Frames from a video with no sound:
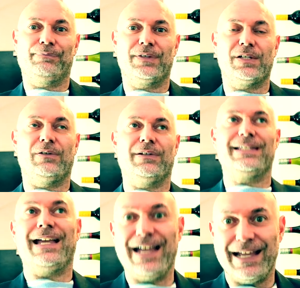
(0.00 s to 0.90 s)
So
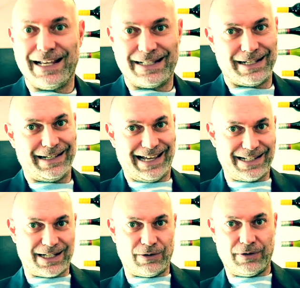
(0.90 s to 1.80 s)
yeah, it's
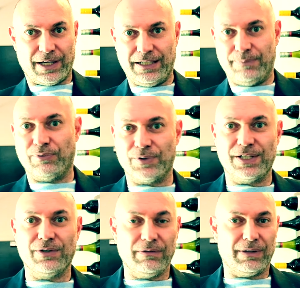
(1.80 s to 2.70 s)
against any
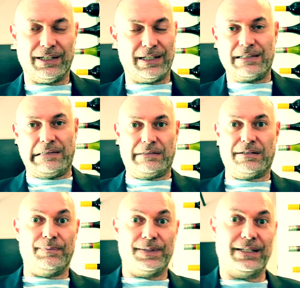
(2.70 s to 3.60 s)
procedure. Like, it's not
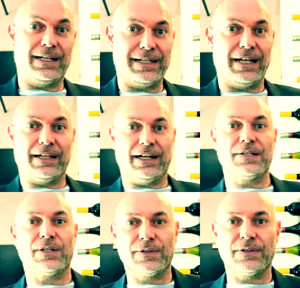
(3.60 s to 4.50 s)
something that the airline
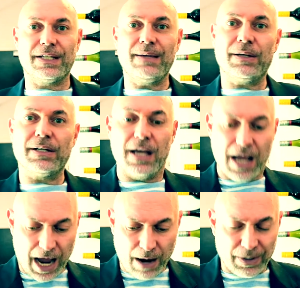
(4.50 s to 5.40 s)
asked us to say, but
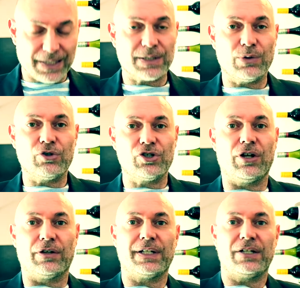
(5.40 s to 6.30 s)
I was so
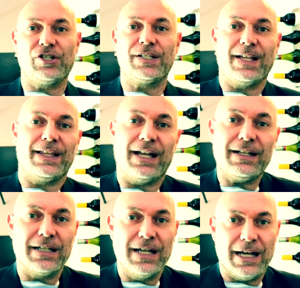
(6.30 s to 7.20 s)
shocked that she said
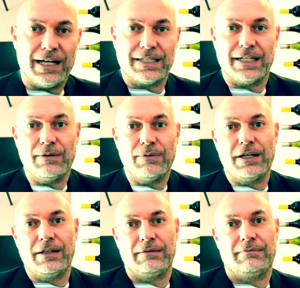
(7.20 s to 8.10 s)
that. I say,
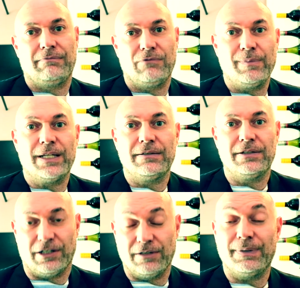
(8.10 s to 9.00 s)
well, woman,
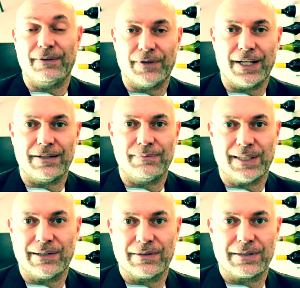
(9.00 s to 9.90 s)
you're gonna pay for that,
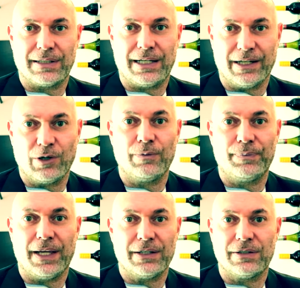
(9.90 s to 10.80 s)
because I hope
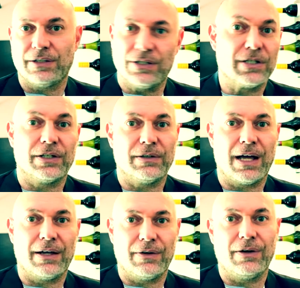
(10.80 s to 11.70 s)
that you're
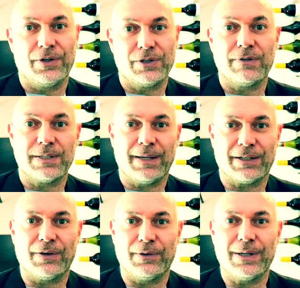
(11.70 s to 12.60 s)
gonna learn to respect
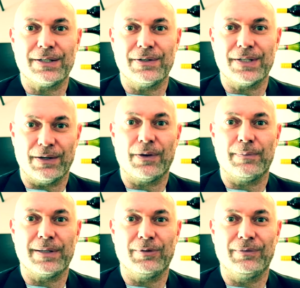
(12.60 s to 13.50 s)
other races and other
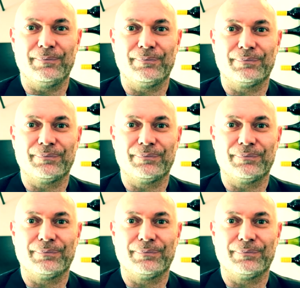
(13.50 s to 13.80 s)
people.